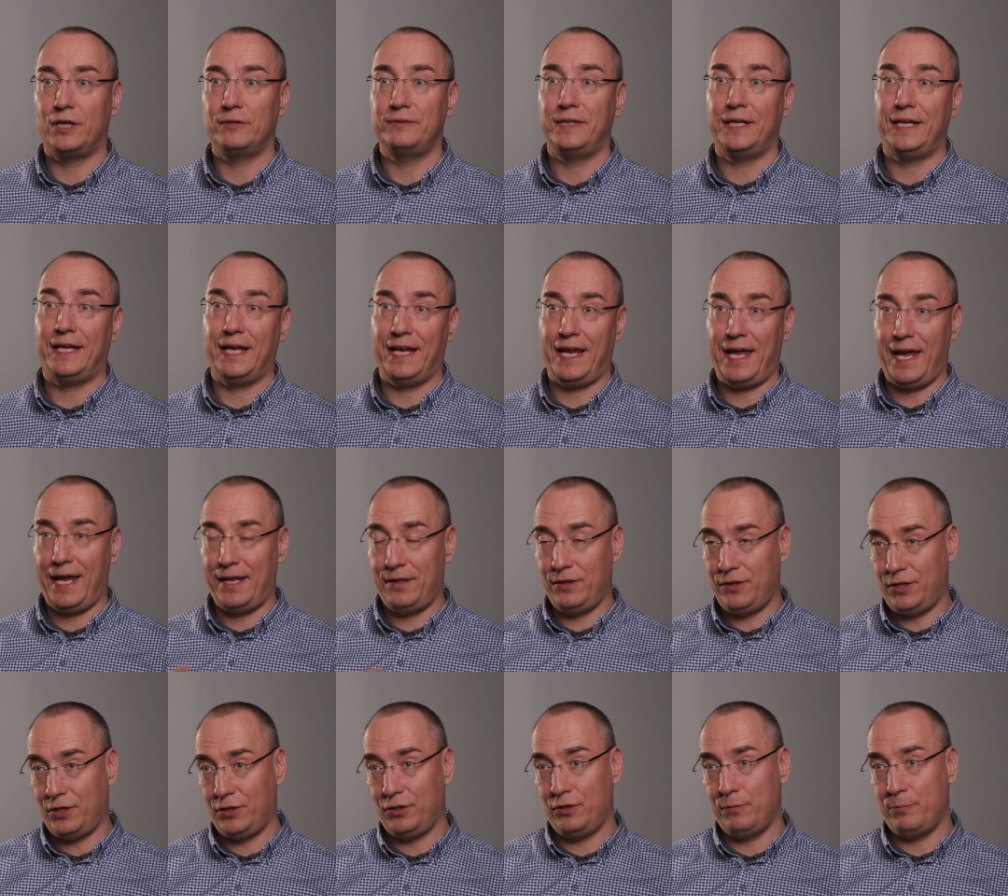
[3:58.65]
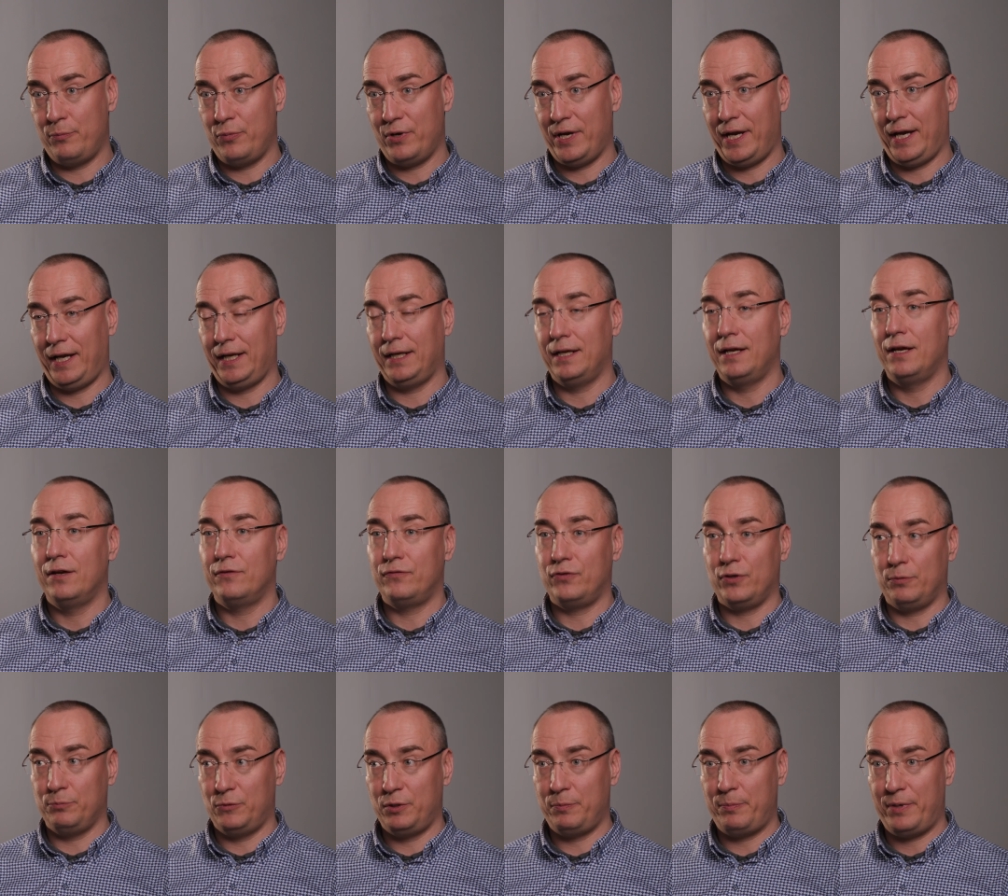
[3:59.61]
how they can enter the brain
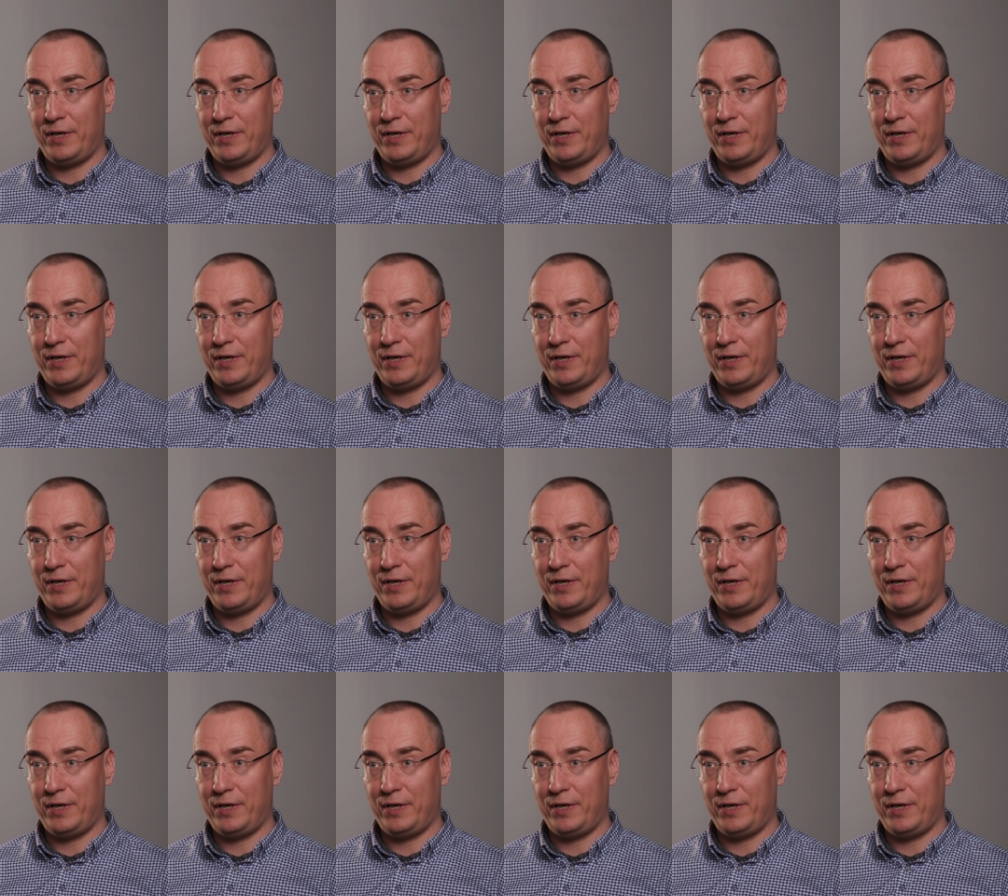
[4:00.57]
from the